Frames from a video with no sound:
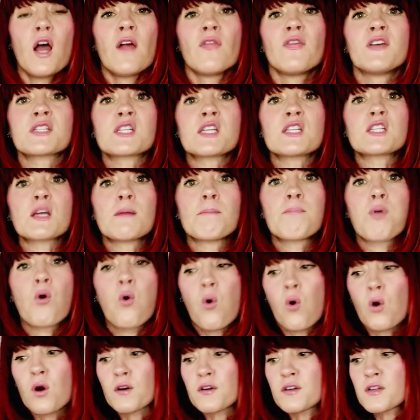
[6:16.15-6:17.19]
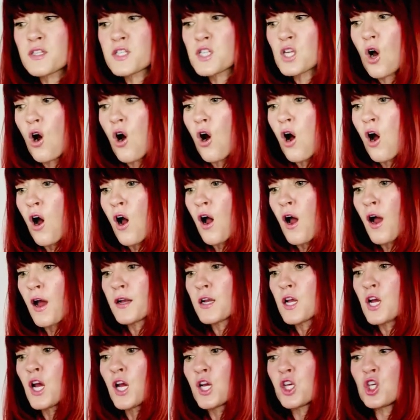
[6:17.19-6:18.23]
This is importance
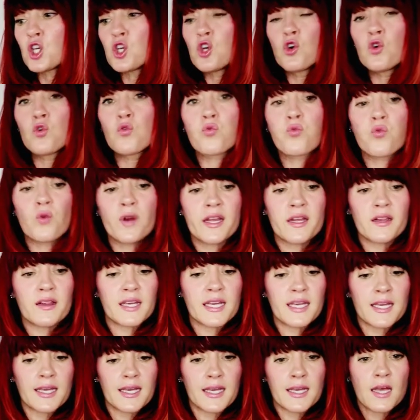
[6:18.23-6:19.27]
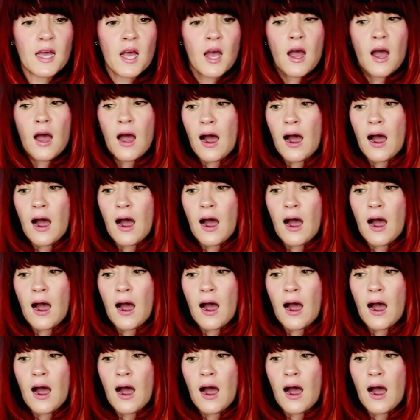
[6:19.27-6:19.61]
on you really